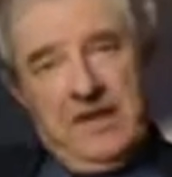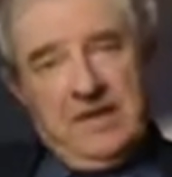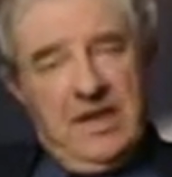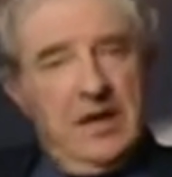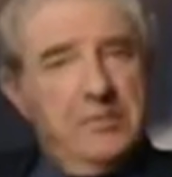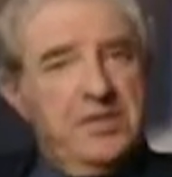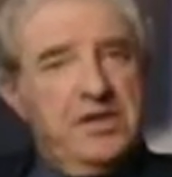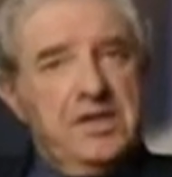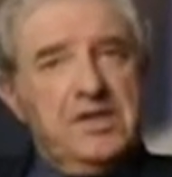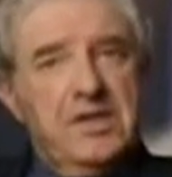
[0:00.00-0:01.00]
The
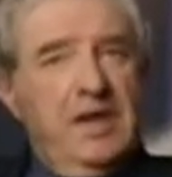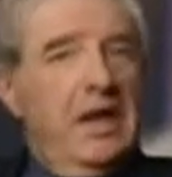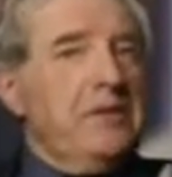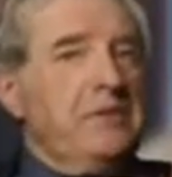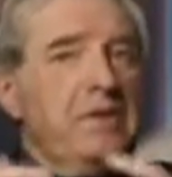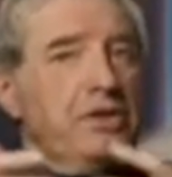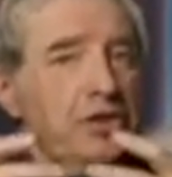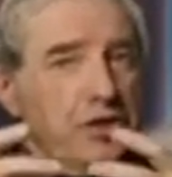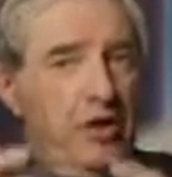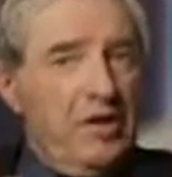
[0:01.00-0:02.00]
images can be
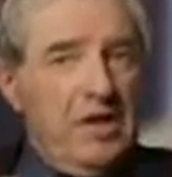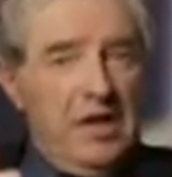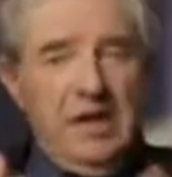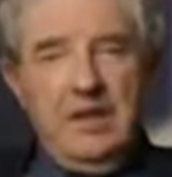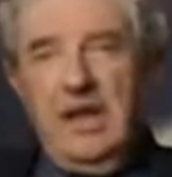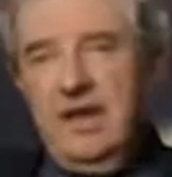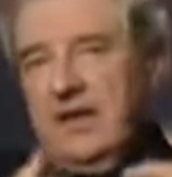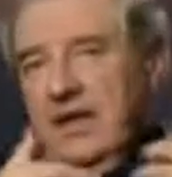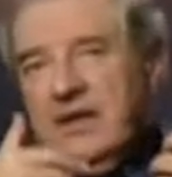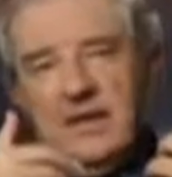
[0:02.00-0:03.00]
shocking,
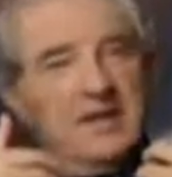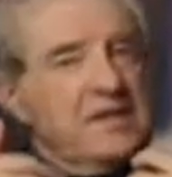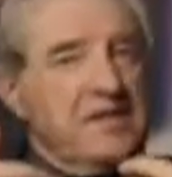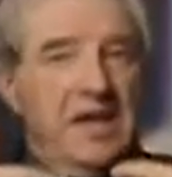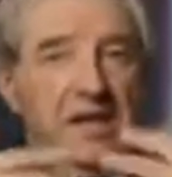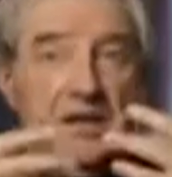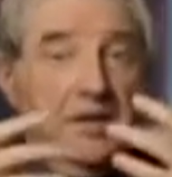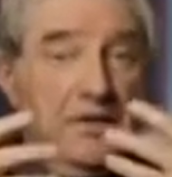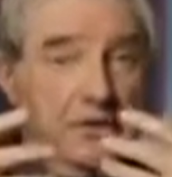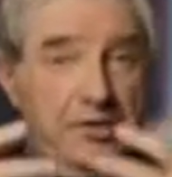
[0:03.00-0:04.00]
they can contain
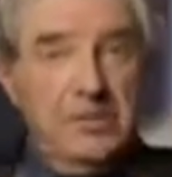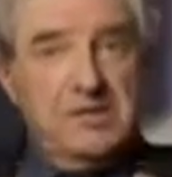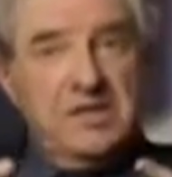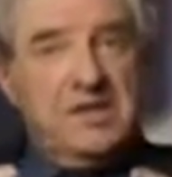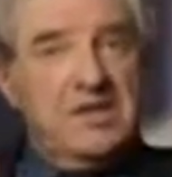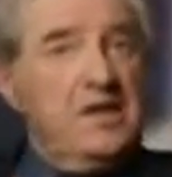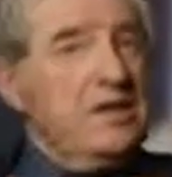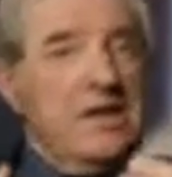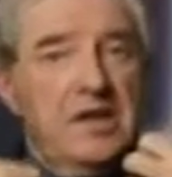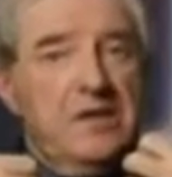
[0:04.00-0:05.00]

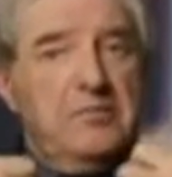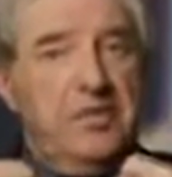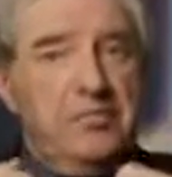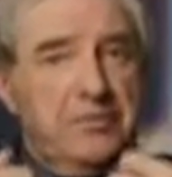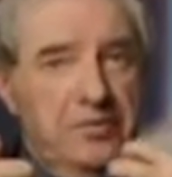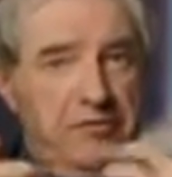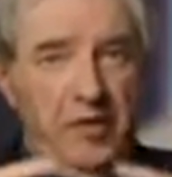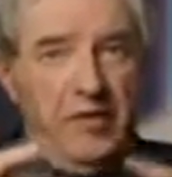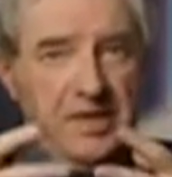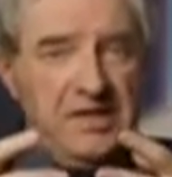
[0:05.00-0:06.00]
nudity, they can be
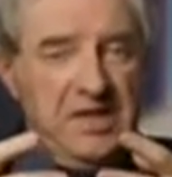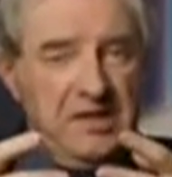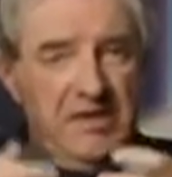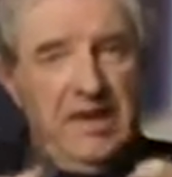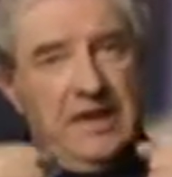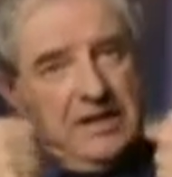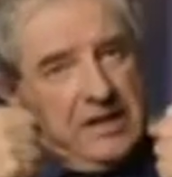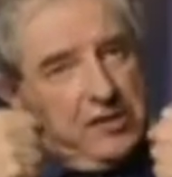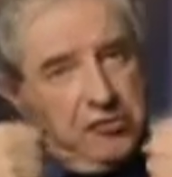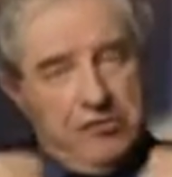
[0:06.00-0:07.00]
provocative,
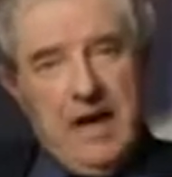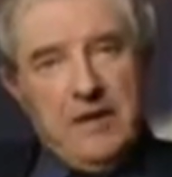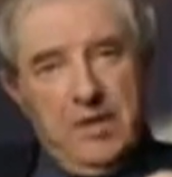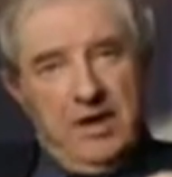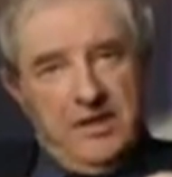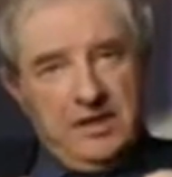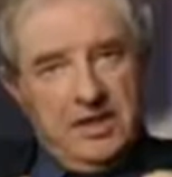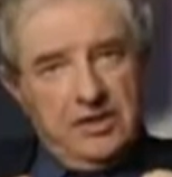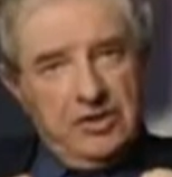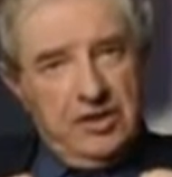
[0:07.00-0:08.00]
they grab our
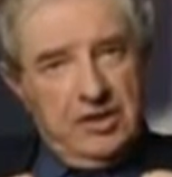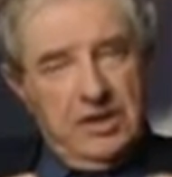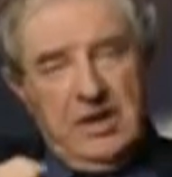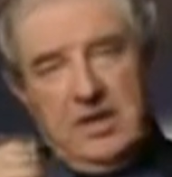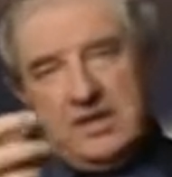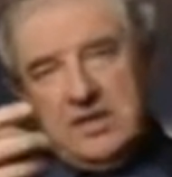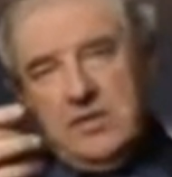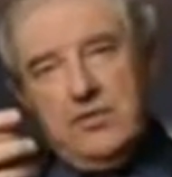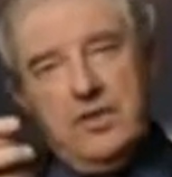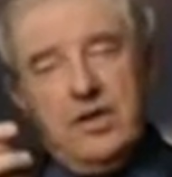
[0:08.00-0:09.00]
attention
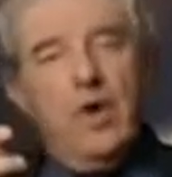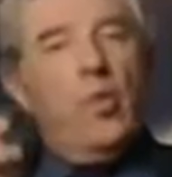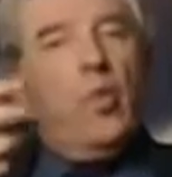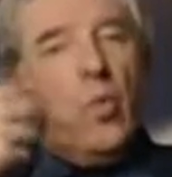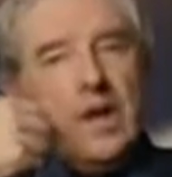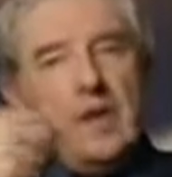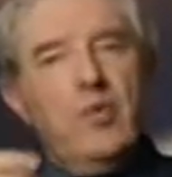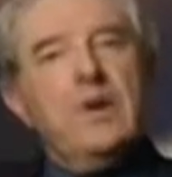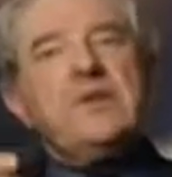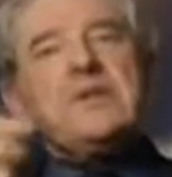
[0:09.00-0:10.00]
so that we
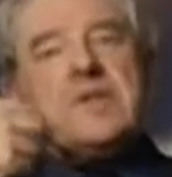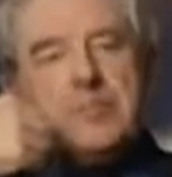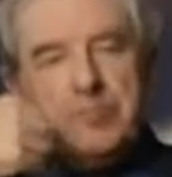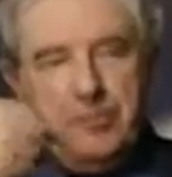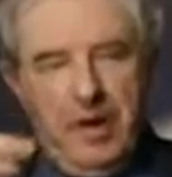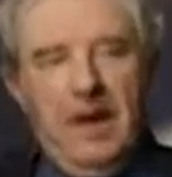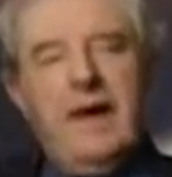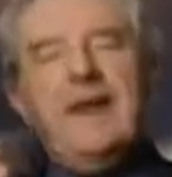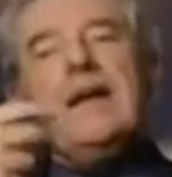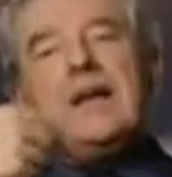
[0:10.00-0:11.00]
want to
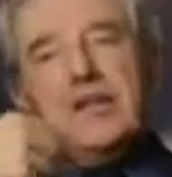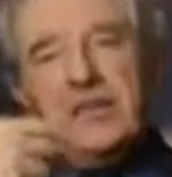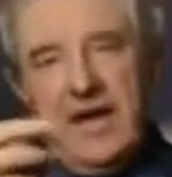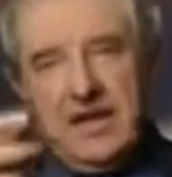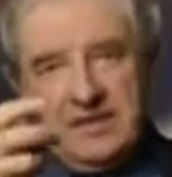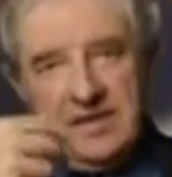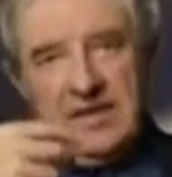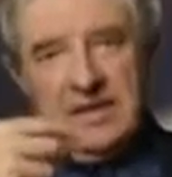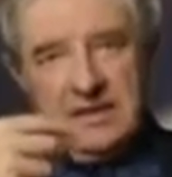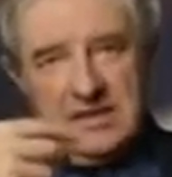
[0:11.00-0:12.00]
buy their
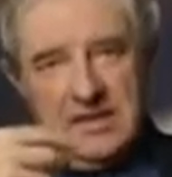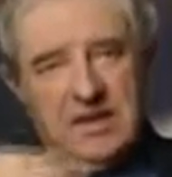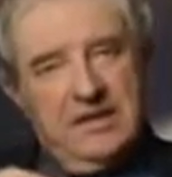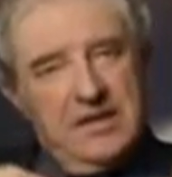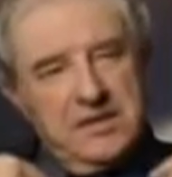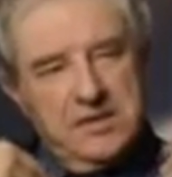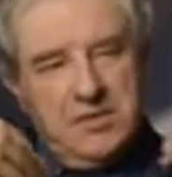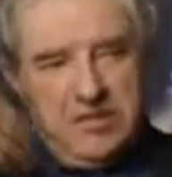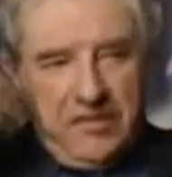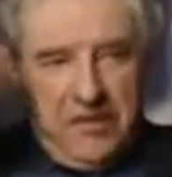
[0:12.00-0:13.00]
things. This
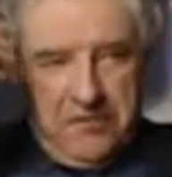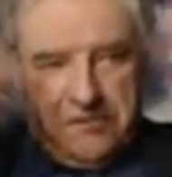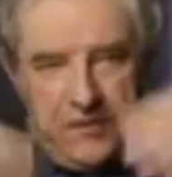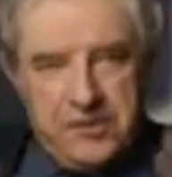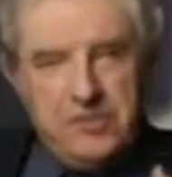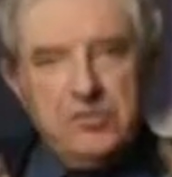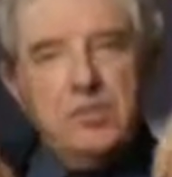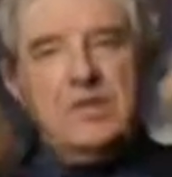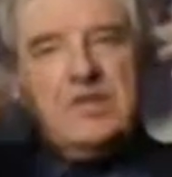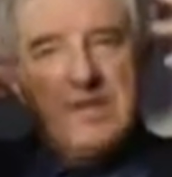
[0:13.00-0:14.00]
sort of
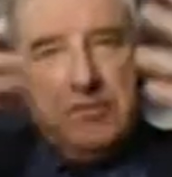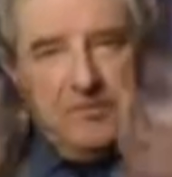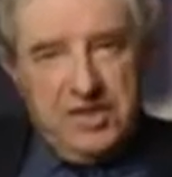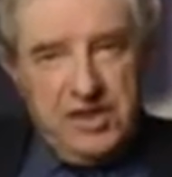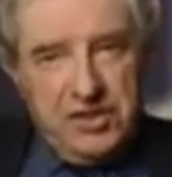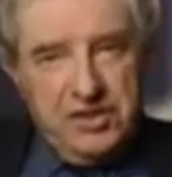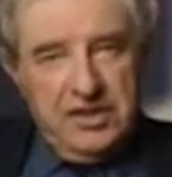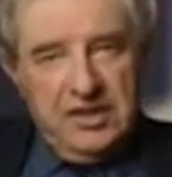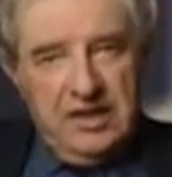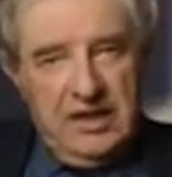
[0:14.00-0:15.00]
visual
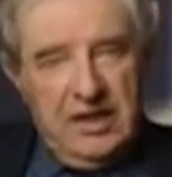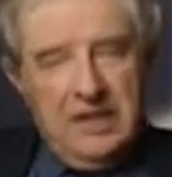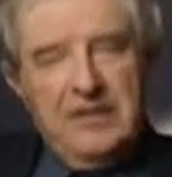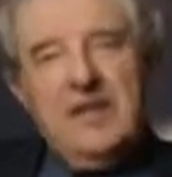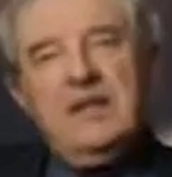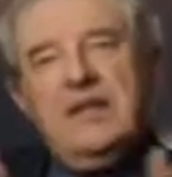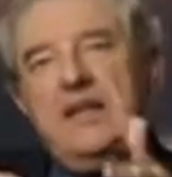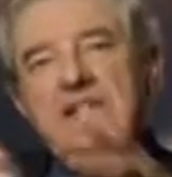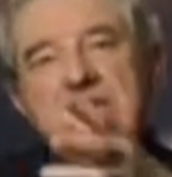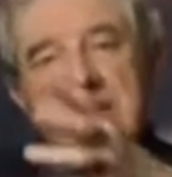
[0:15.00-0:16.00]
temptation then
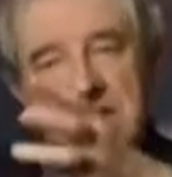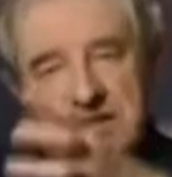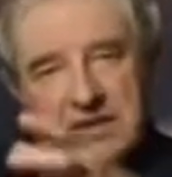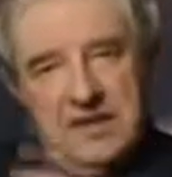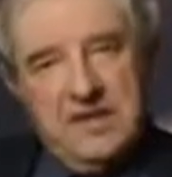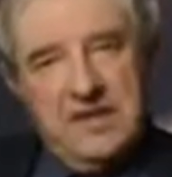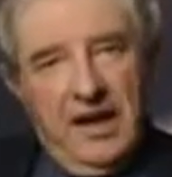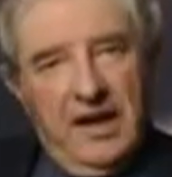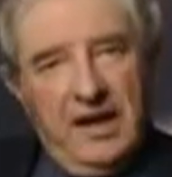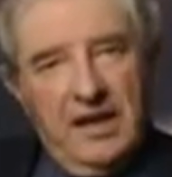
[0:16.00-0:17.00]
leads to
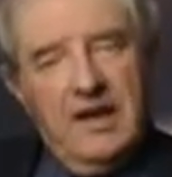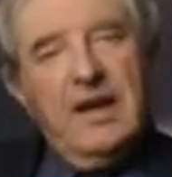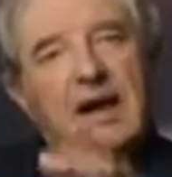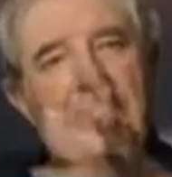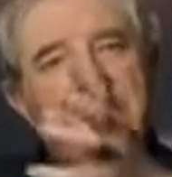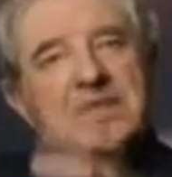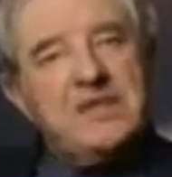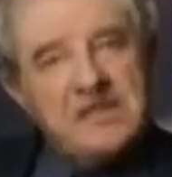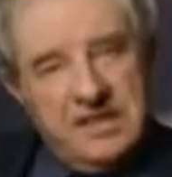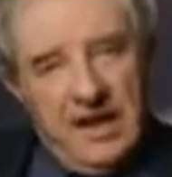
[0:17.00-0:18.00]
desire, and the
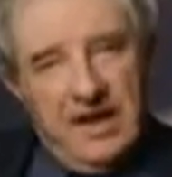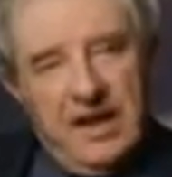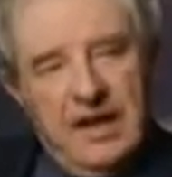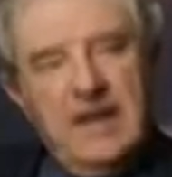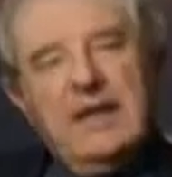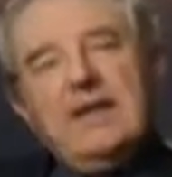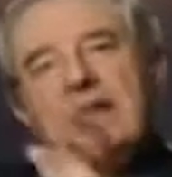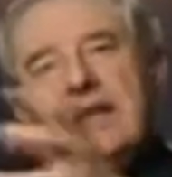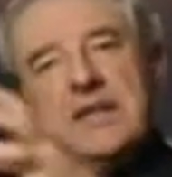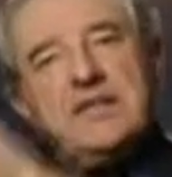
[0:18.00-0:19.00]
desire
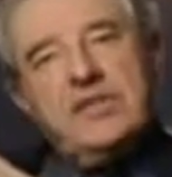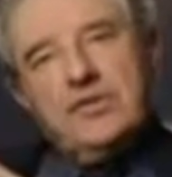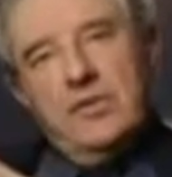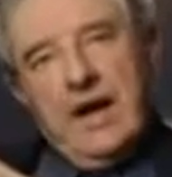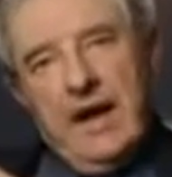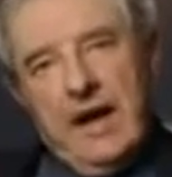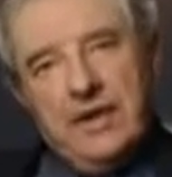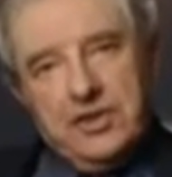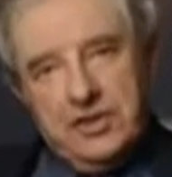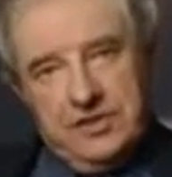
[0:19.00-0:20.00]
leads to
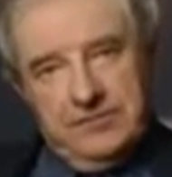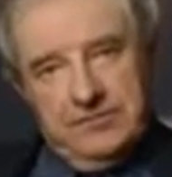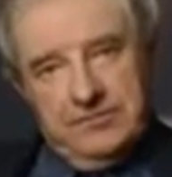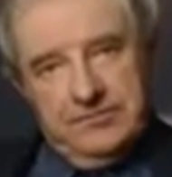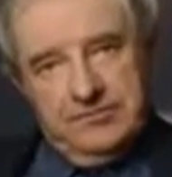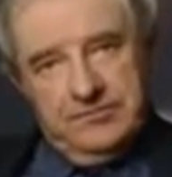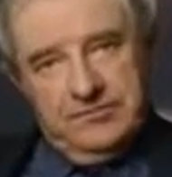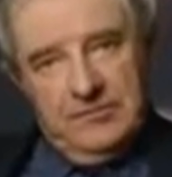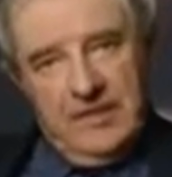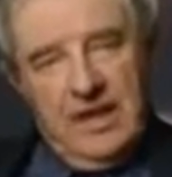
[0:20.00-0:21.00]
action.
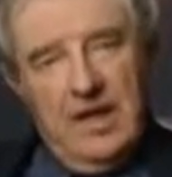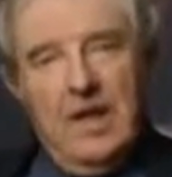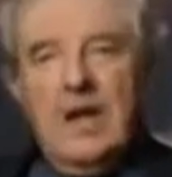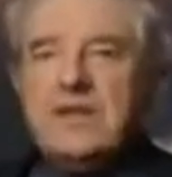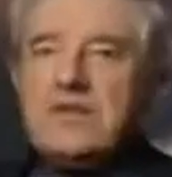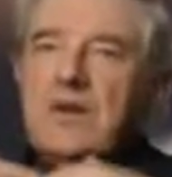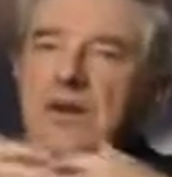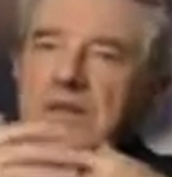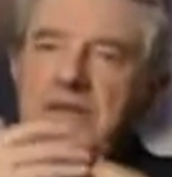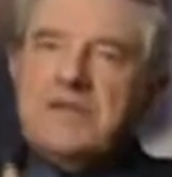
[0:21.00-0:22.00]
So
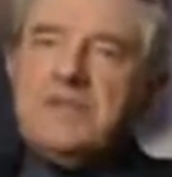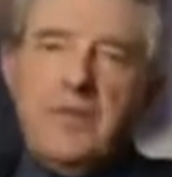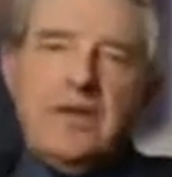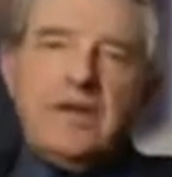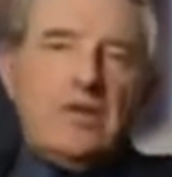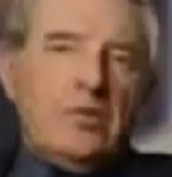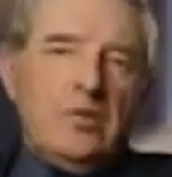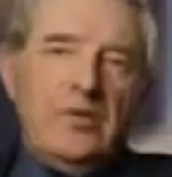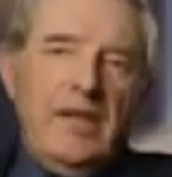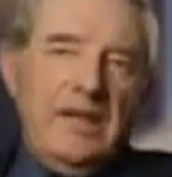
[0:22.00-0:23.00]
this we can
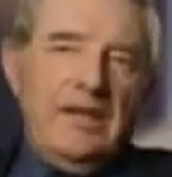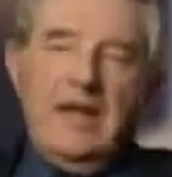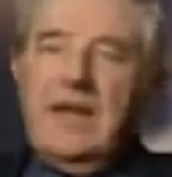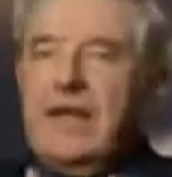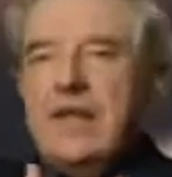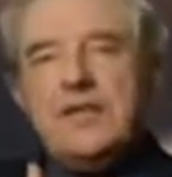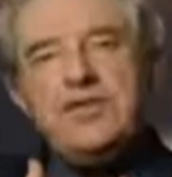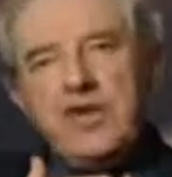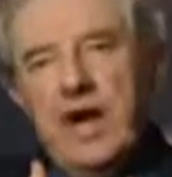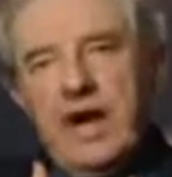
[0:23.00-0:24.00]
call then
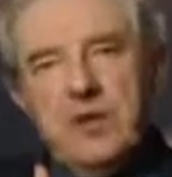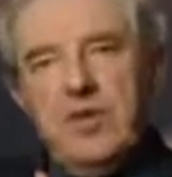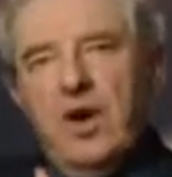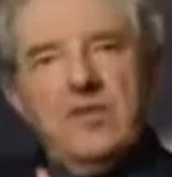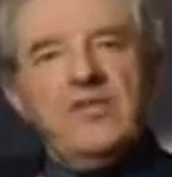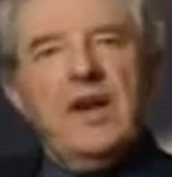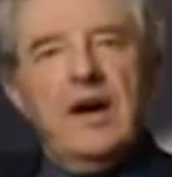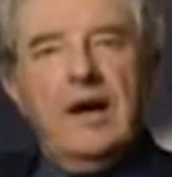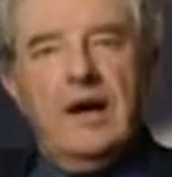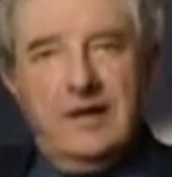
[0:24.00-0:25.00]
hijab of the
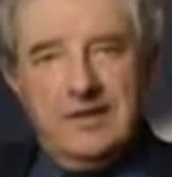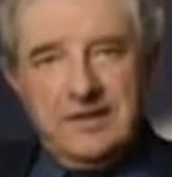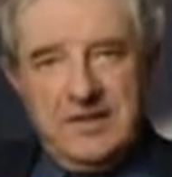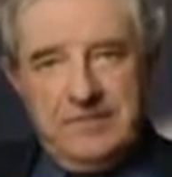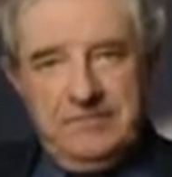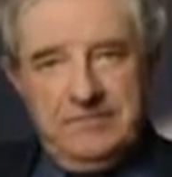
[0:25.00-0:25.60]
heart.